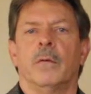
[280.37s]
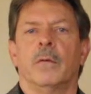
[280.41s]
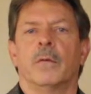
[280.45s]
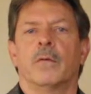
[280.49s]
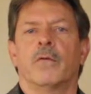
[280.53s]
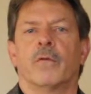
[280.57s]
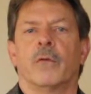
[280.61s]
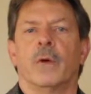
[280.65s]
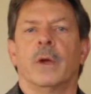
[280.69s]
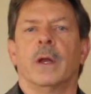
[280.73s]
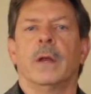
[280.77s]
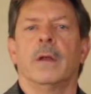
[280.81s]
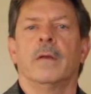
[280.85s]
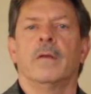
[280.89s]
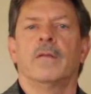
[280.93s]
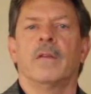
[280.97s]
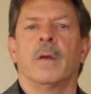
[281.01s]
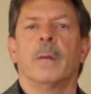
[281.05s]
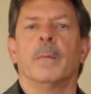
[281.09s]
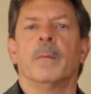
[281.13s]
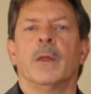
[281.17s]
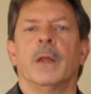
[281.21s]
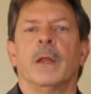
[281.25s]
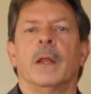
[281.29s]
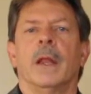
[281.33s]
You're treating
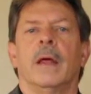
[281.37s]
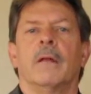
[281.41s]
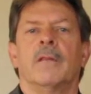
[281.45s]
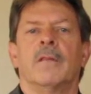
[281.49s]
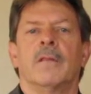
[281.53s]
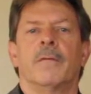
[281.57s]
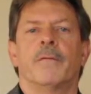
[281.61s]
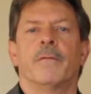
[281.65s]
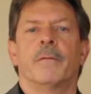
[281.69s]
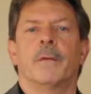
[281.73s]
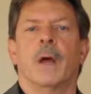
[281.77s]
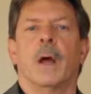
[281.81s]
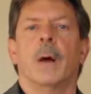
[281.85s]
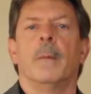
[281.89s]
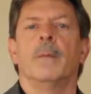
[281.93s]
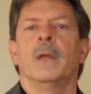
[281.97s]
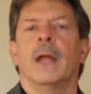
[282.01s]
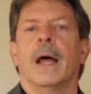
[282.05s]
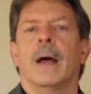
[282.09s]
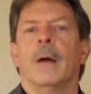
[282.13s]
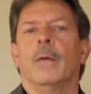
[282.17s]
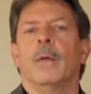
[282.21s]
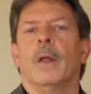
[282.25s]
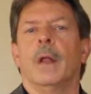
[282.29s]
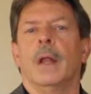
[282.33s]
something that's come
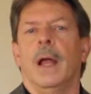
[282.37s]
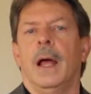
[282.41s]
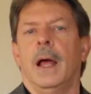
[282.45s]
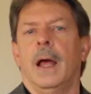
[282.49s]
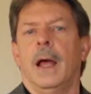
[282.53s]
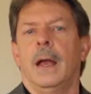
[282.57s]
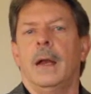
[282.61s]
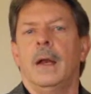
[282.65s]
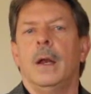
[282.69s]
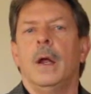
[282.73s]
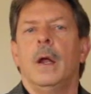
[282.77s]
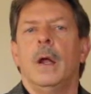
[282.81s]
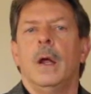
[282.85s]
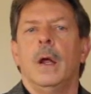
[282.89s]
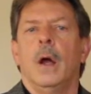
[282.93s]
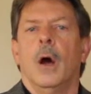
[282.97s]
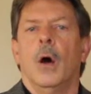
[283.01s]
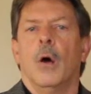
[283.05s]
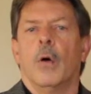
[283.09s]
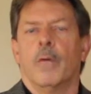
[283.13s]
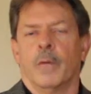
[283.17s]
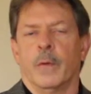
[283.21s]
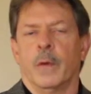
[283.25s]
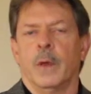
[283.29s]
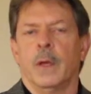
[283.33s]
down the line
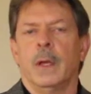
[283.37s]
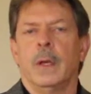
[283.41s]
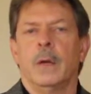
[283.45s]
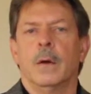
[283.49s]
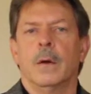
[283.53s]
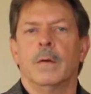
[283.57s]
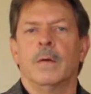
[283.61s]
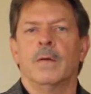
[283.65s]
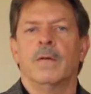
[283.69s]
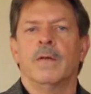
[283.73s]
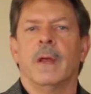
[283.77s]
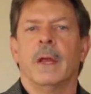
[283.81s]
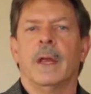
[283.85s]
over the years,